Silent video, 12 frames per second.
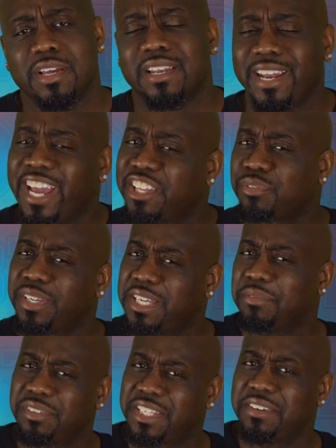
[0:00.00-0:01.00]
Last week it
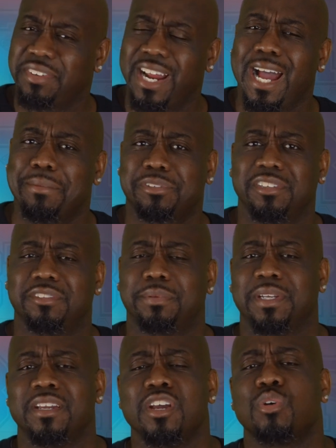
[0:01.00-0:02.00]
was giving options,
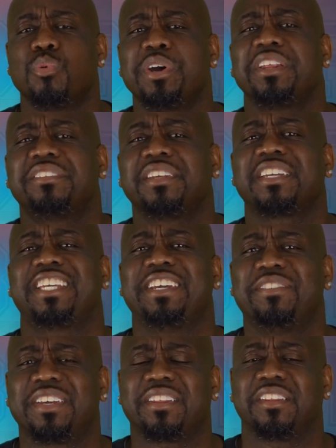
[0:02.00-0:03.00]
but what is it
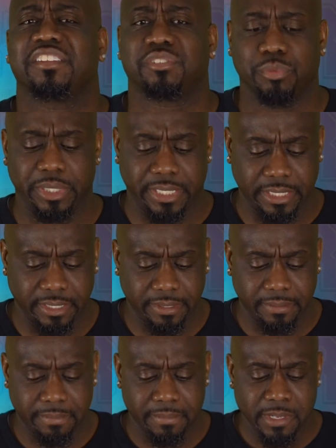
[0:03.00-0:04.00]
giving this week?
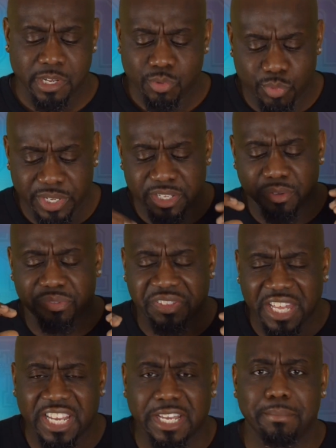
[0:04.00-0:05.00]
When you
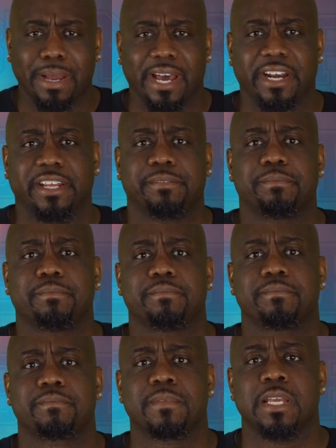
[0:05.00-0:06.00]
think about it,
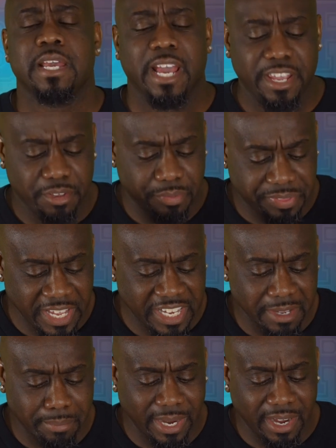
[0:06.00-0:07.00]
and you think
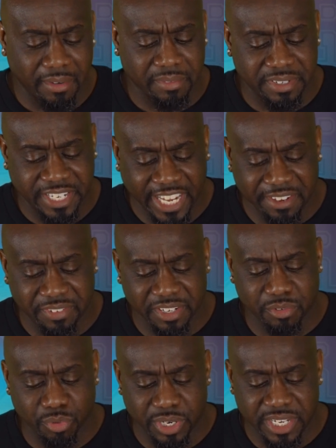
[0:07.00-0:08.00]
about
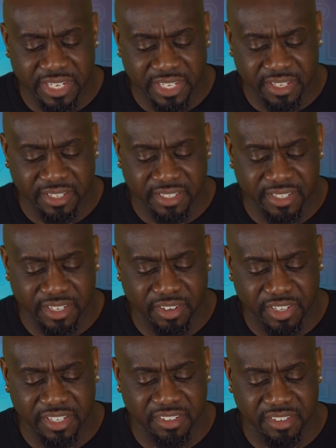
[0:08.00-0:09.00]
David reading, you know,
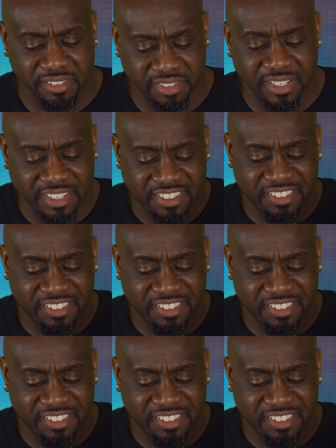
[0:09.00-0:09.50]
the